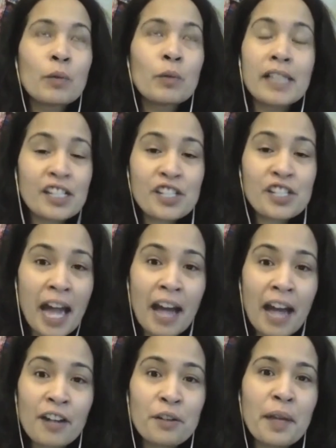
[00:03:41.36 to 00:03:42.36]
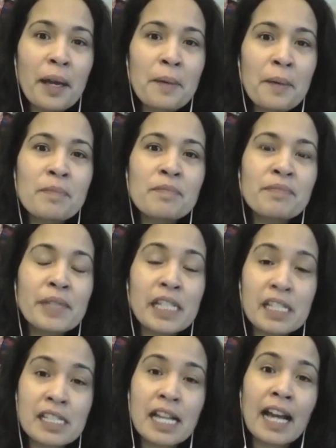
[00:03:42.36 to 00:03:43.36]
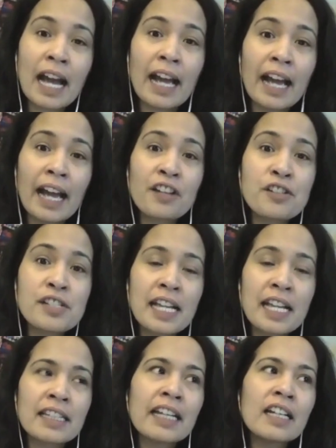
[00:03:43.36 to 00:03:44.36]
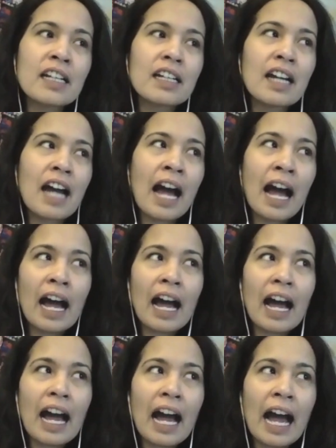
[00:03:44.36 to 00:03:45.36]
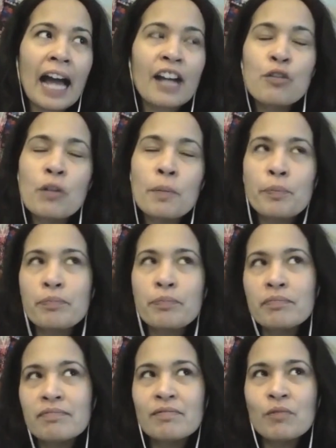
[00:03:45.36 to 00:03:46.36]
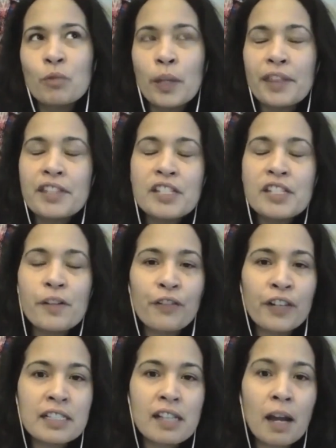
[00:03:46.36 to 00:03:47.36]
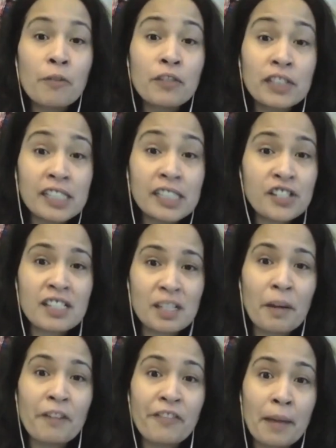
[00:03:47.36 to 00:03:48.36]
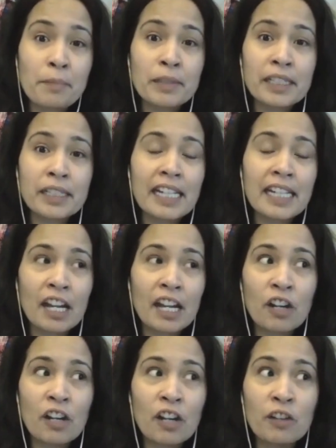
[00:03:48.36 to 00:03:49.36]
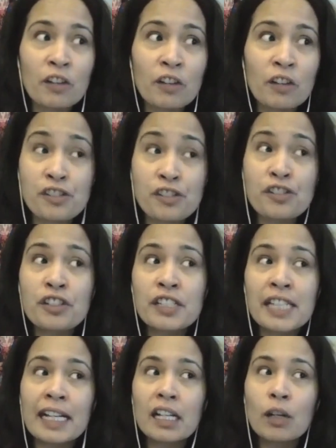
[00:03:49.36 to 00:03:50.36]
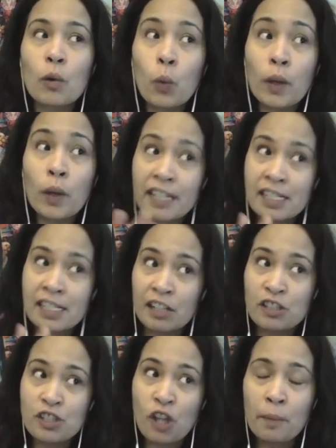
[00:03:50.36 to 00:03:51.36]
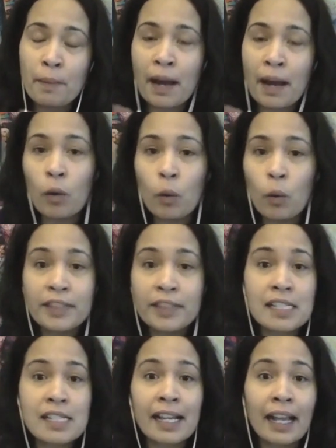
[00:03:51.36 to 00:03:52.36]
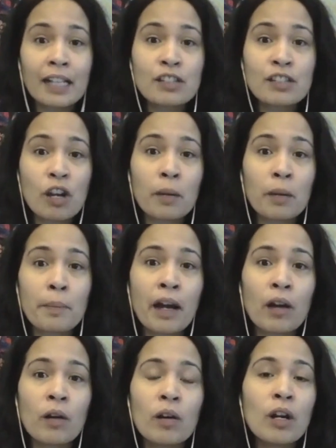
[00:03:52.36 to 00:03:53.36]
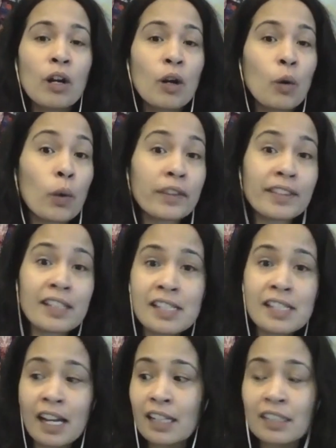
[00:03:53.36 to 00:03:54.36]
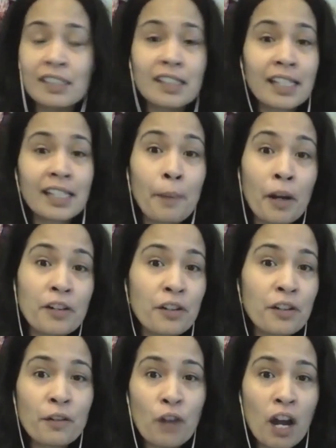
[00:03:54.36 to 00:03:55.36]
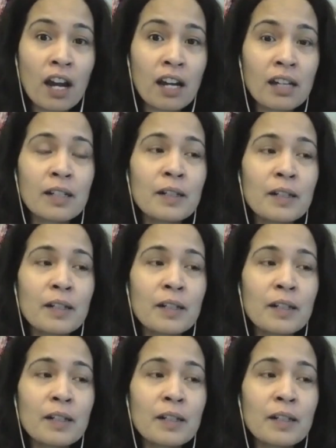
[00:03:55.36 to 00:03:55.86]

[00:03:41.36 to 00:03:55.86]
shatter them? Because I understand, like, I grew up with different religions in my family, and I understood like what things I can talk about, what things I can't talk about, what things I gotta keep under the rug